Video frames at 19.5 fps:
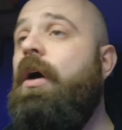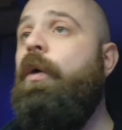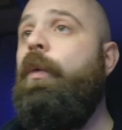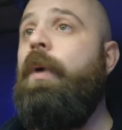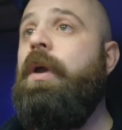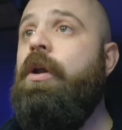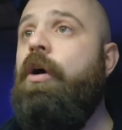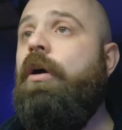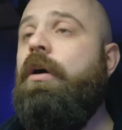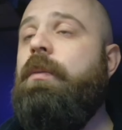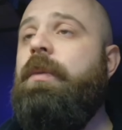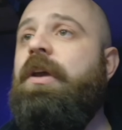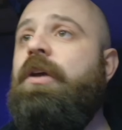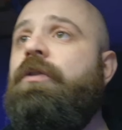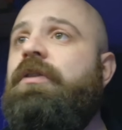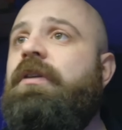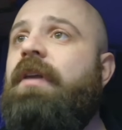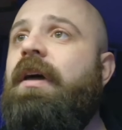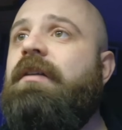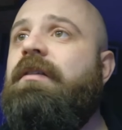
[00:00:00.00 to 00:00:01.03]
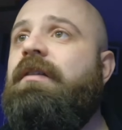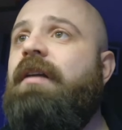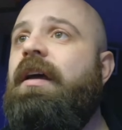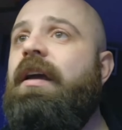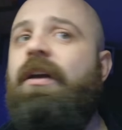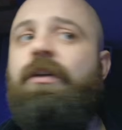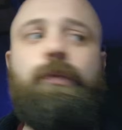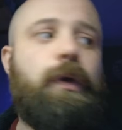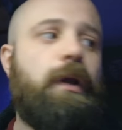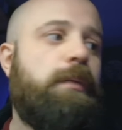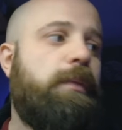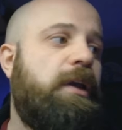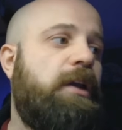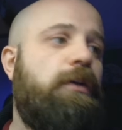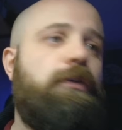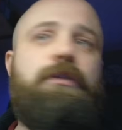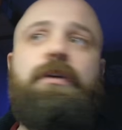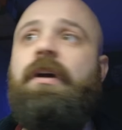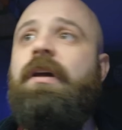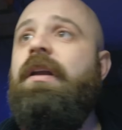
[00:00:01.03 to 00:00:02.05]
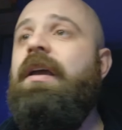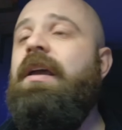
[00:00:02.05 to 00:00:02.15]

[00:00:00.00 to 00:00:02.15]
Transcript: We're not going to be using that today because we're going to be using an